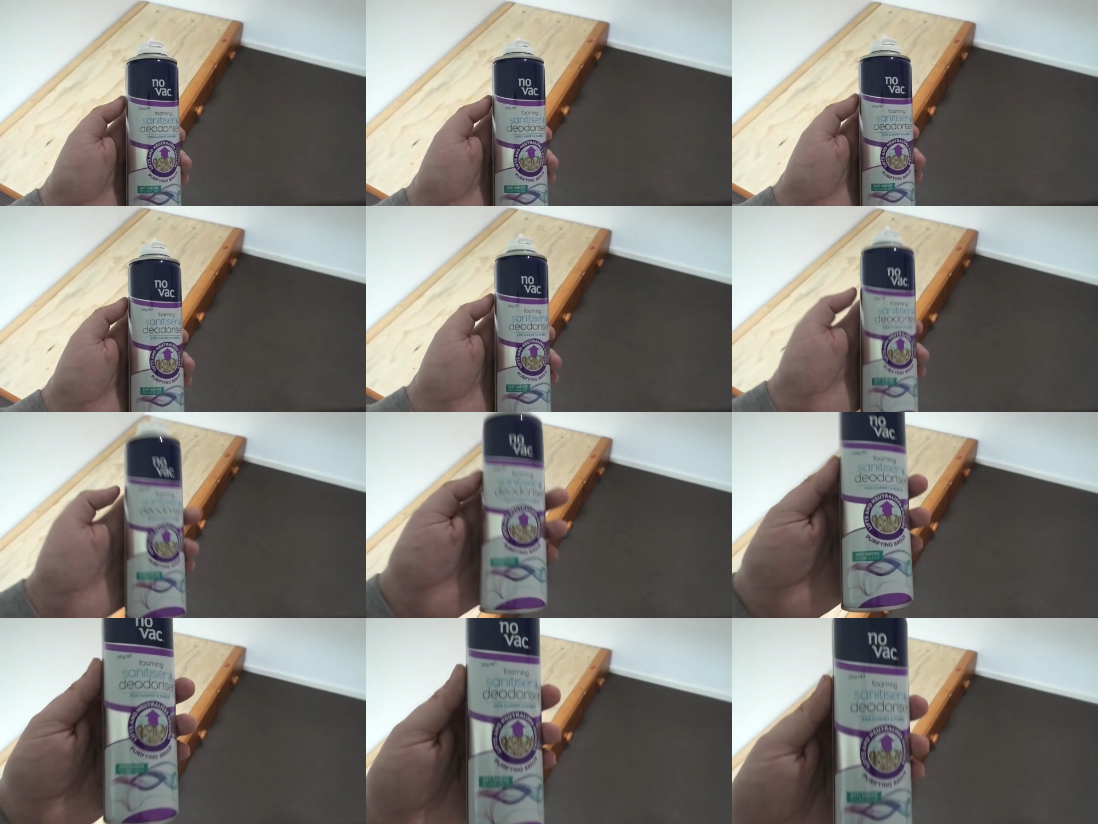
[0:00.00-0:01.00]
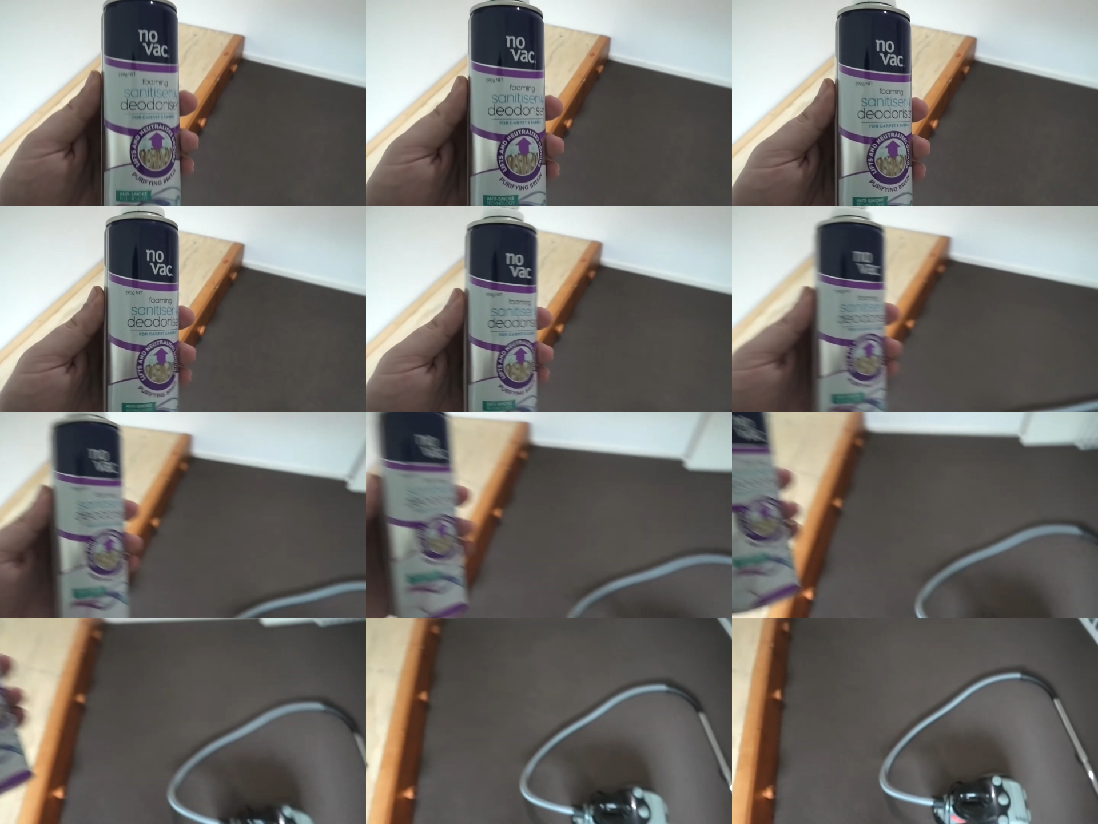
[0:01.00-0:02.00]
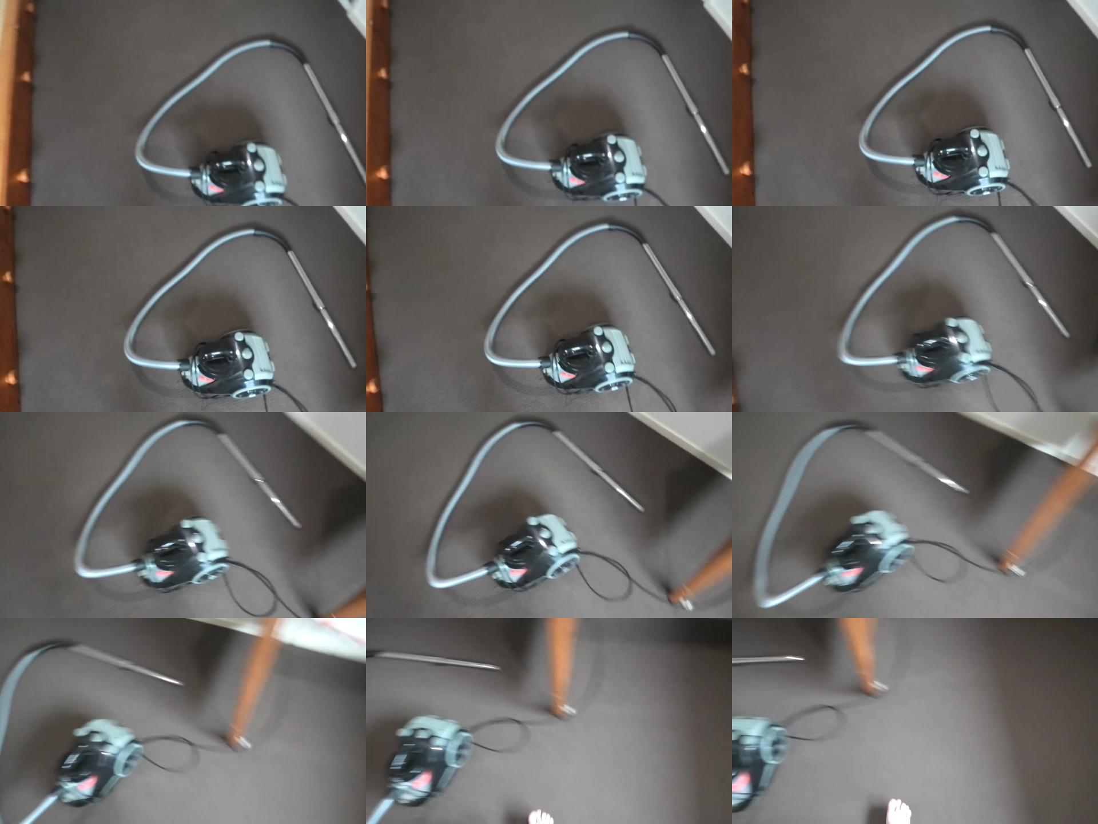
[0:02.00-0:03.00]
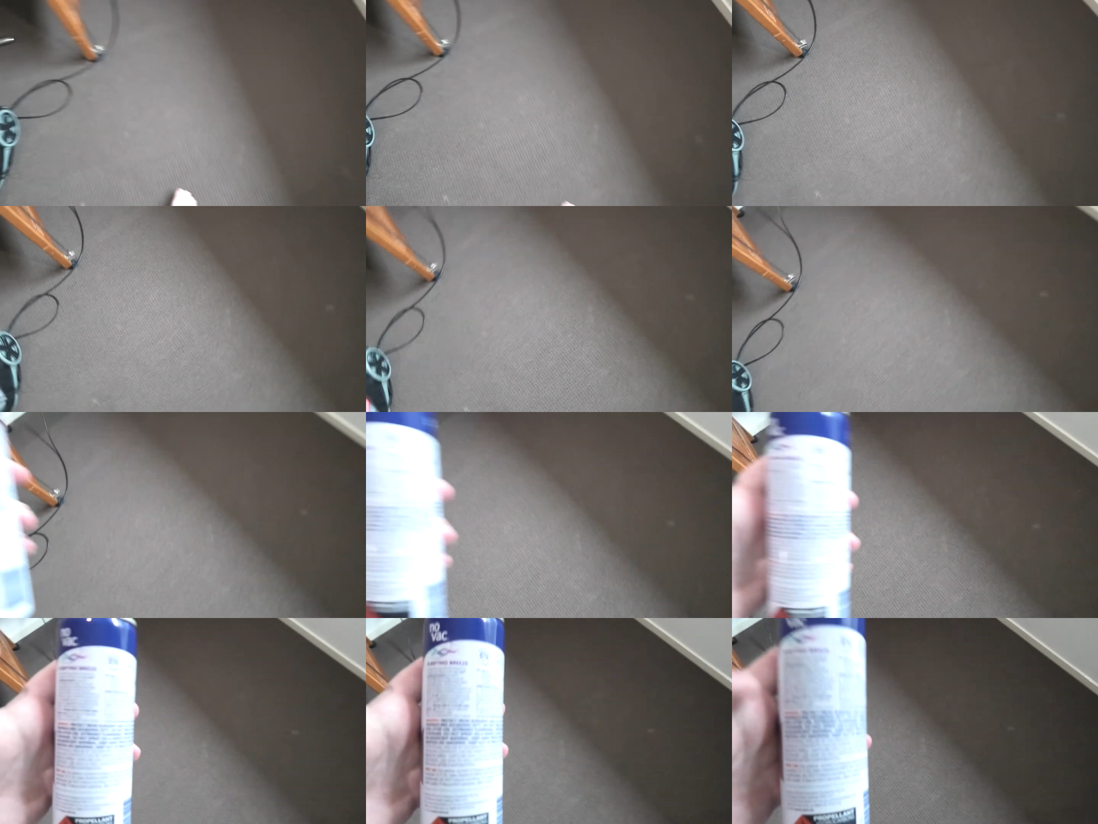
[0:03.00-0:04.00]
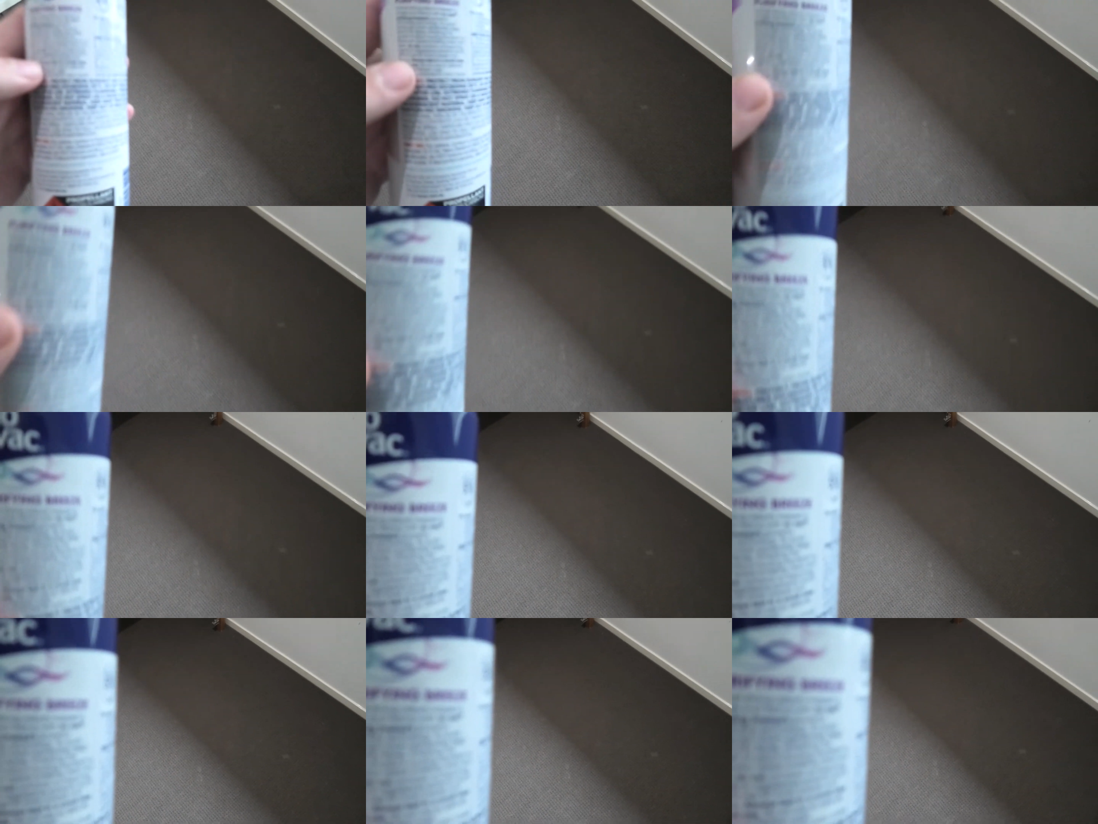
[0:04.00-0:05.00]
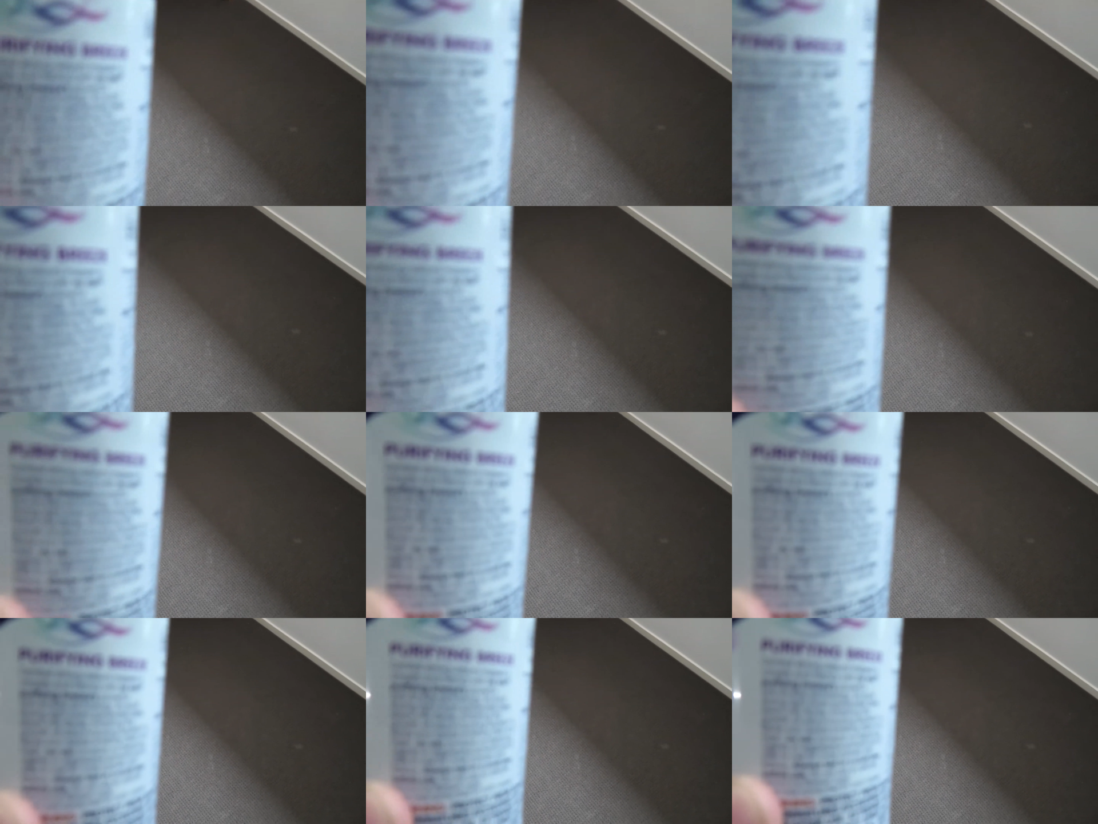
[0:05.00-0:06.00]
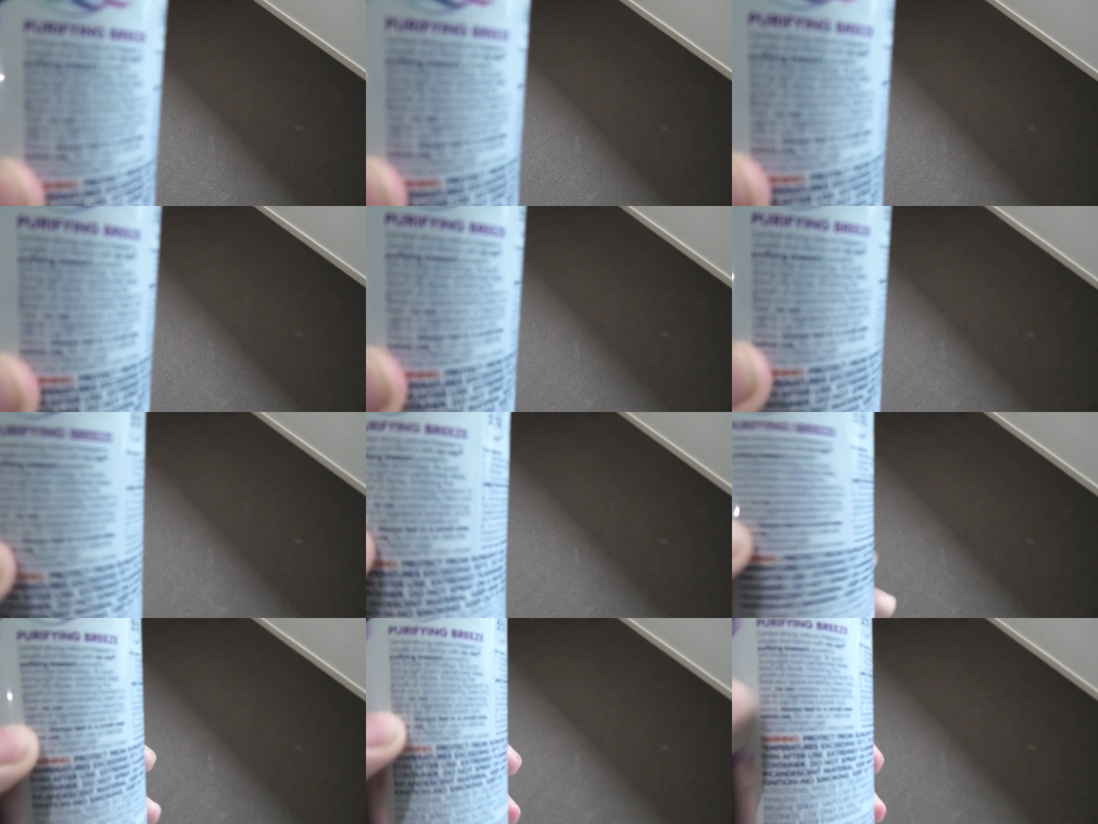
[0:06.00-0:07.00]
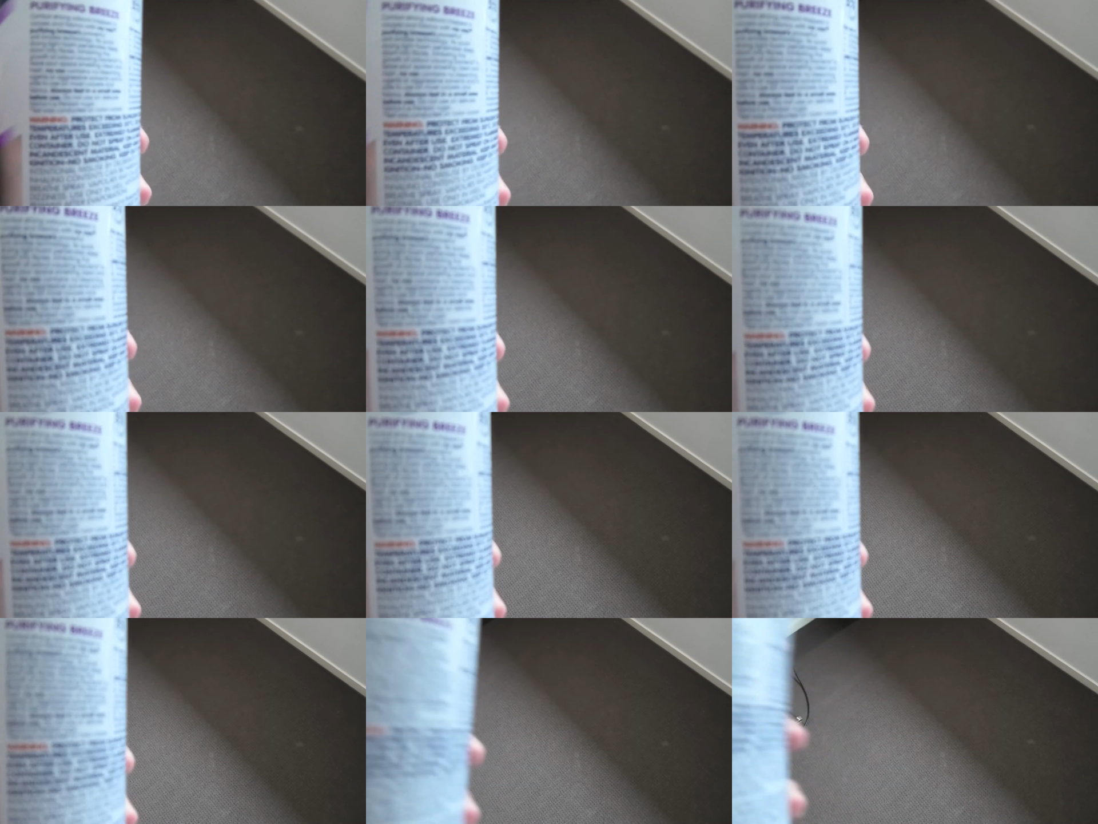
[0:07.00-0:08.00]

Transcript: [unreadable: no face in view]